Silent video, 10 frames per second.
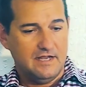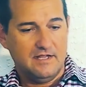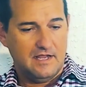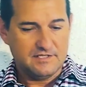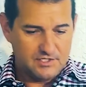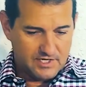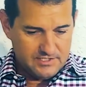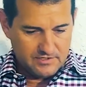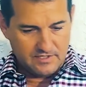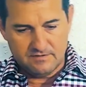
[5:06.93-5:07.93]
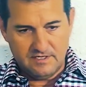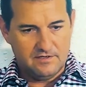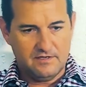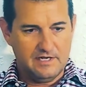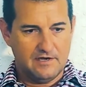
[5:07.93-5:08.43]
it's good. You can
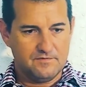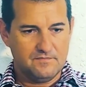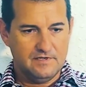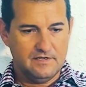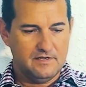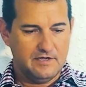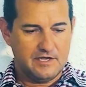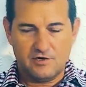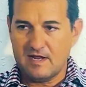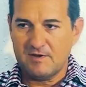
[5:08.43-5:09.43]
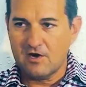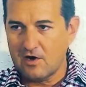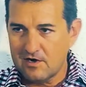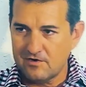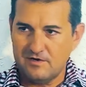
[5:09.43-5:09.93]
you get your debit
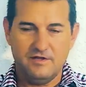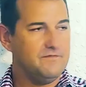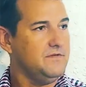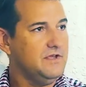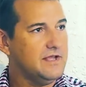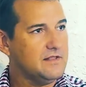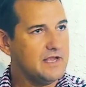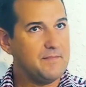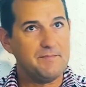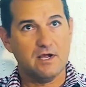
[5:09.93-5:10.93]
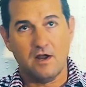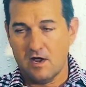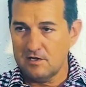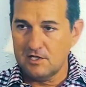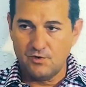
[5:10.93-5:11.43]
card, or you get like maybe an
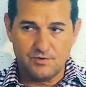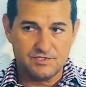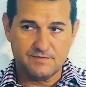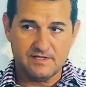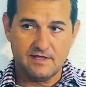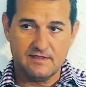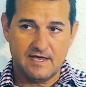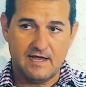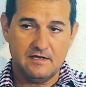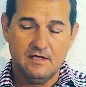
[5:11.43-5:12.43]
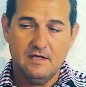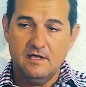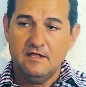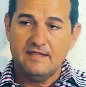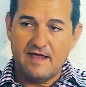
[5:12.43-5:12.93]
auto loan or something like that.
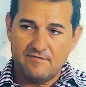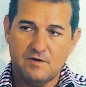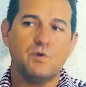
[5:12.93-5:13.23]
They have their